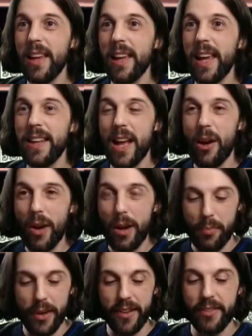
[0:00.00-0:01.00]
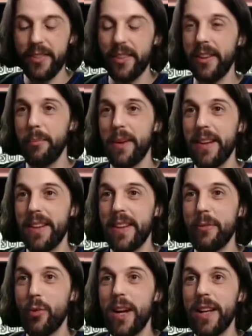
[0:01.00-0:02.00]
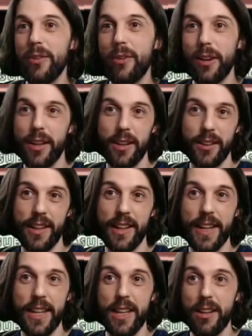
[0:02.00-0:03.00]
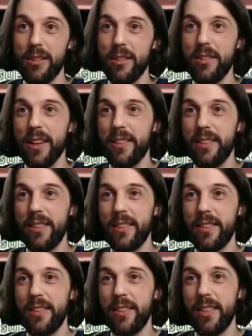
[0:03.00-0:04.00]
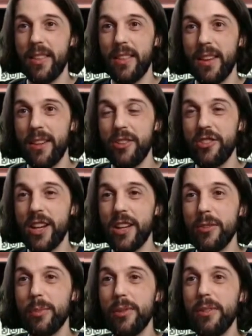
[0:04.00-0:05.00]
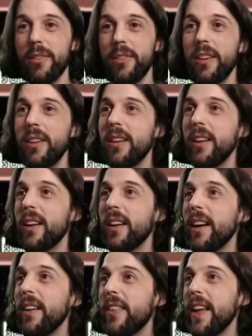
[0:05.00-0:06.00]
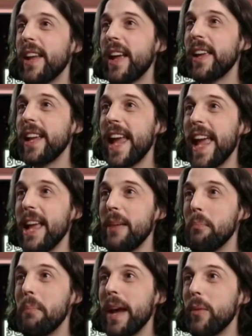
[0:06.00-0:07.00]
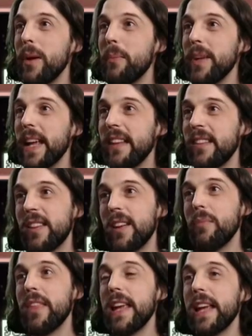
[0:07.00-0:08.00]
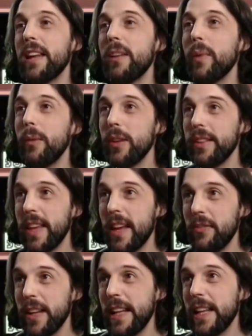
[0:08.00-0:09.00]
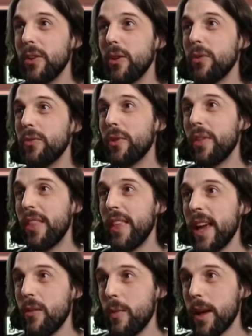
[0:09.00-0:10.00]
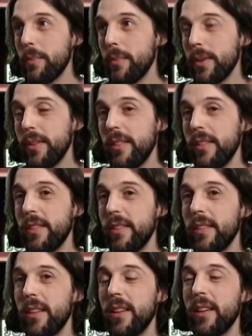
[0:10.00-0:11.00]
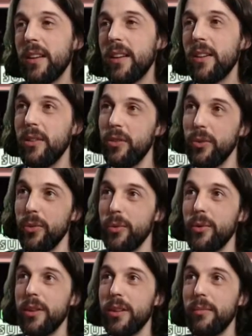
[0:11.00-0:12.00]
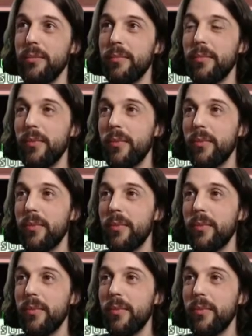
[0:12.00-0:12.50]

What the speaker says: And now I press button 1, or I can click here, that's interchangeable. And then I can aim my weapon at something, and I will definitely go for their weapons to,